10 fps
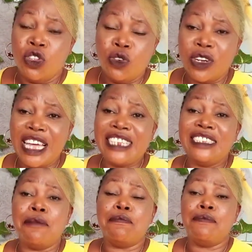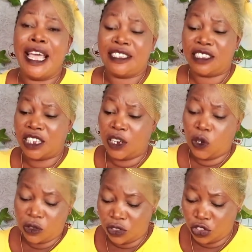you get the best
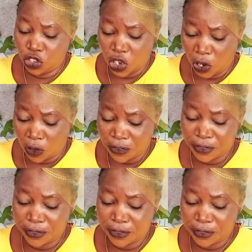clothes you love.